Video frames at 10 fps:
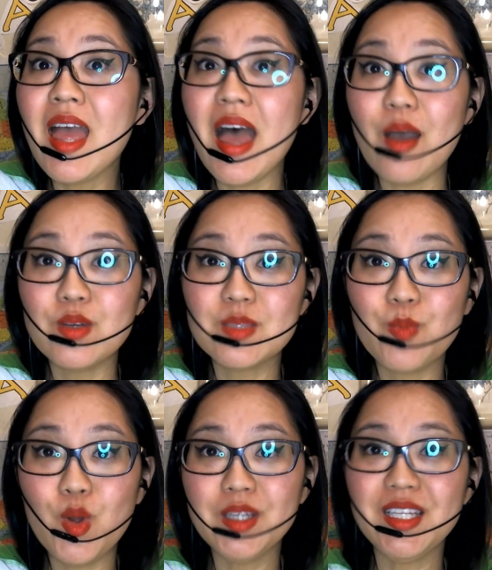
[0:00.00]
I was
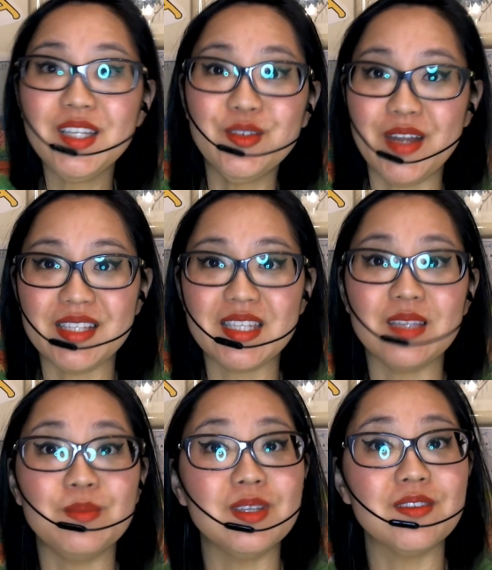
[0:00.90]
born and raised in
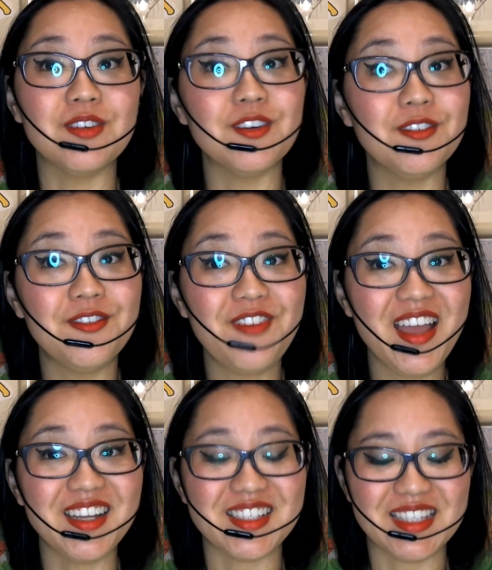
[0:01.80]
beautiful
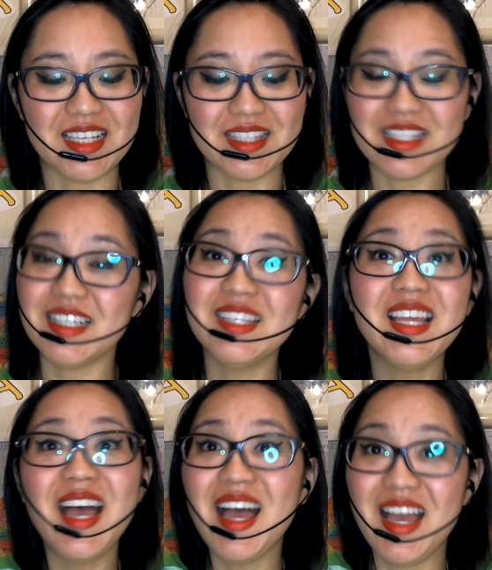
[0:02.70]
fire season,
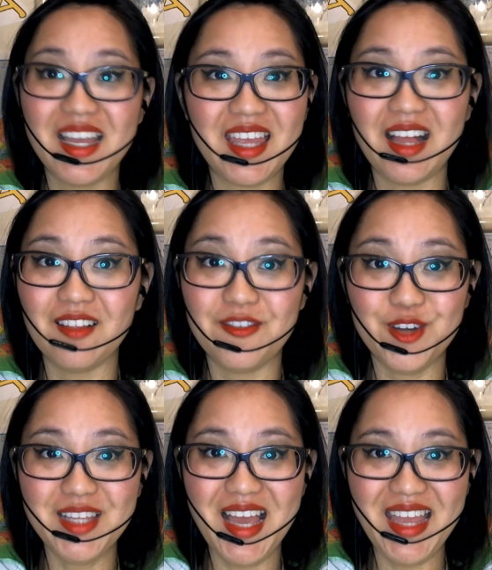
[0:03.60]

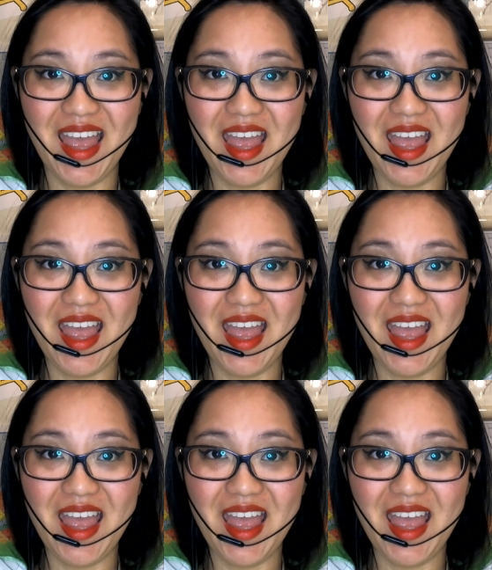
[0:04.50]
California.